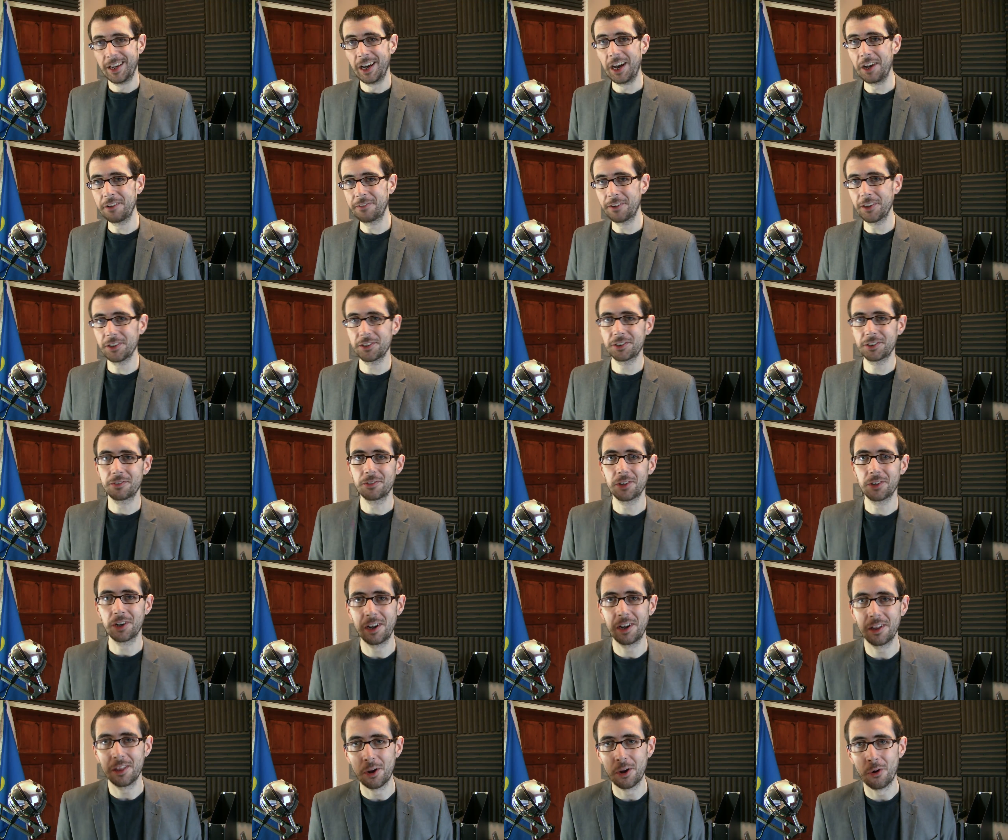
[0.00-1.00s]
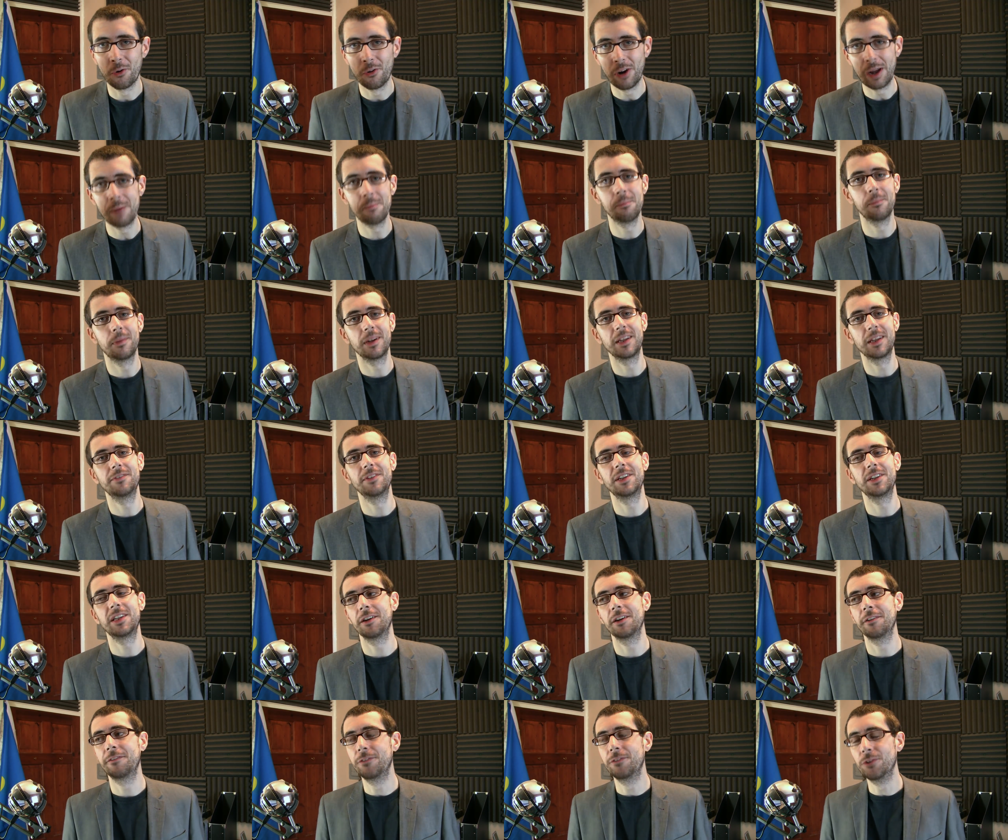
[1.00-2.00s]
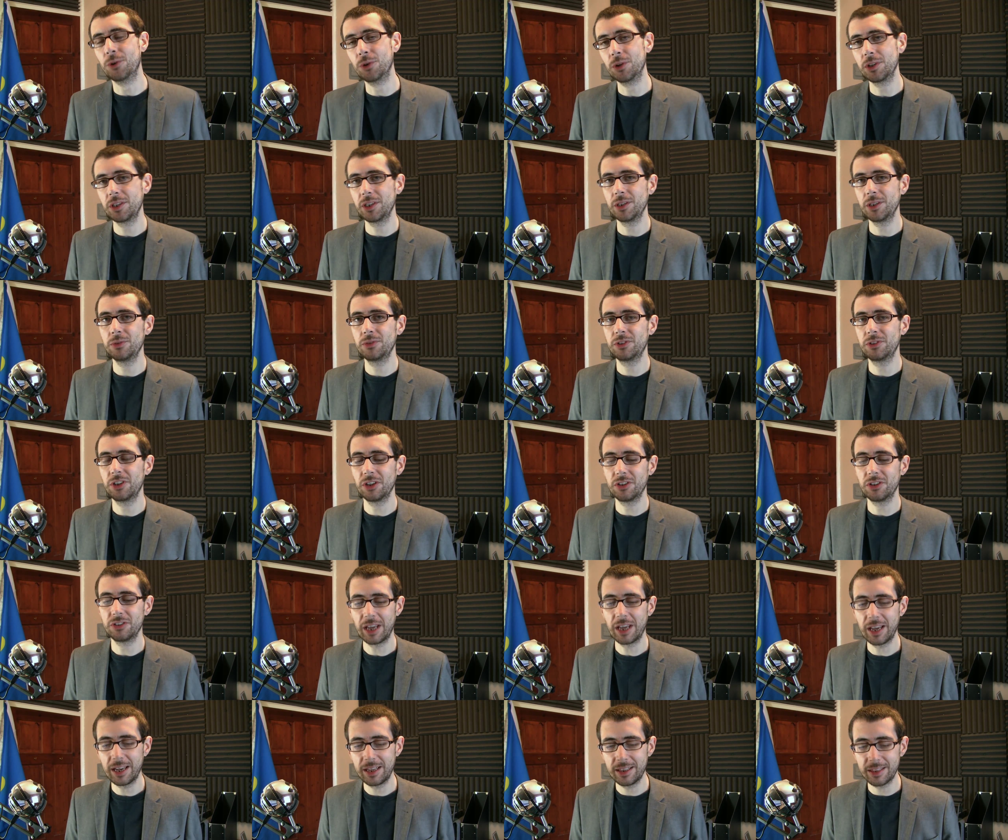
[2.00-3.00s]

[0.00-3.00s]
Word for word: Hi folks, I've got another rambly video for you today.